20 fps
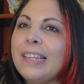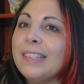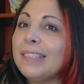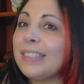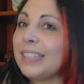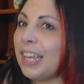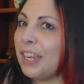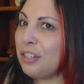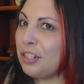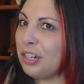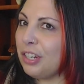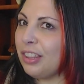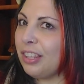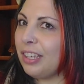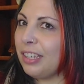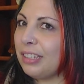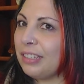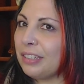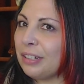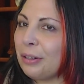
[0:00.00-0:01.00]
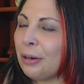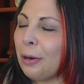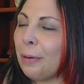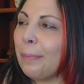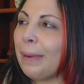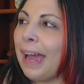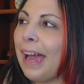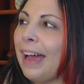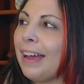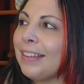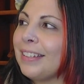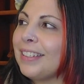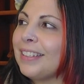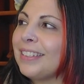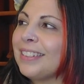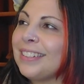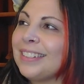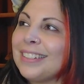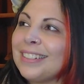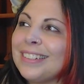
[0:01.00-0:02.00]
sketchy things in her
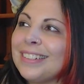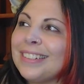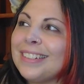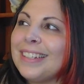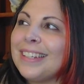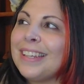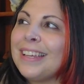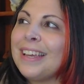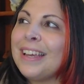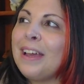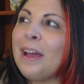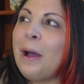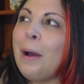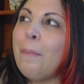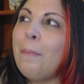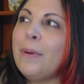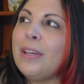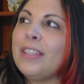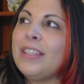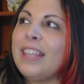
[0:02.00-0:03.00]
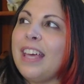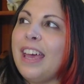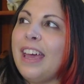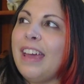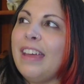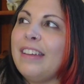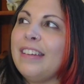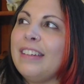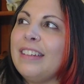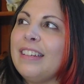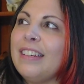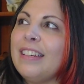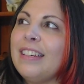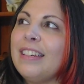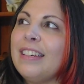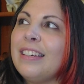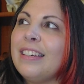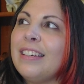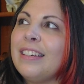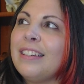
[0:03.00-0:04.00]
past. But then,
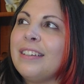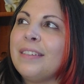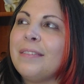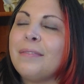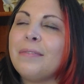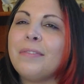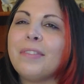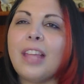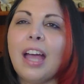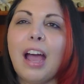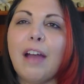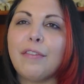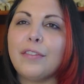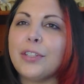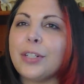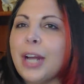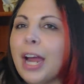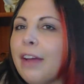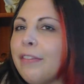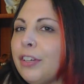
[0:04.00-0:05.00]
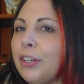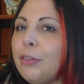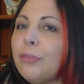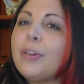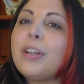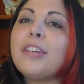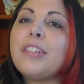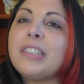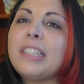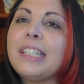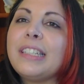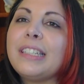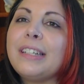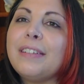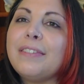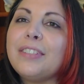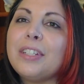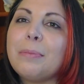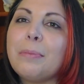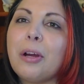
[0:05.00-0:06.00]
after having originally
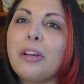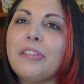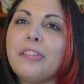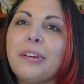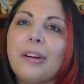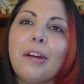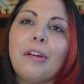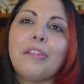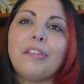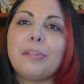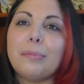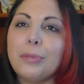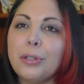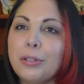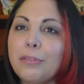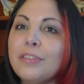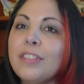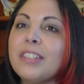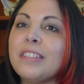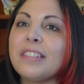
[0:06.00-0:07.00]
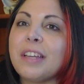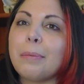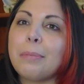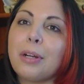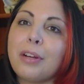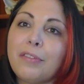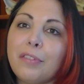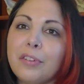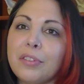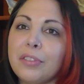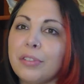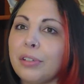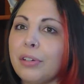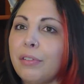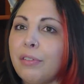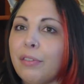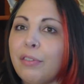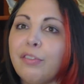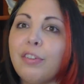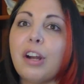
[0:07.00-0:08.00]
lived in Montreal, she moved to Sudbury for sort of
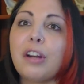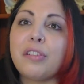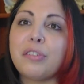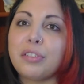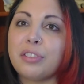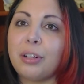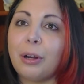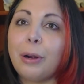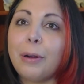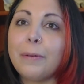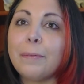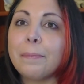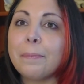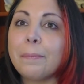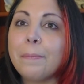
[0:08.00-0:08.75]
a fresh start.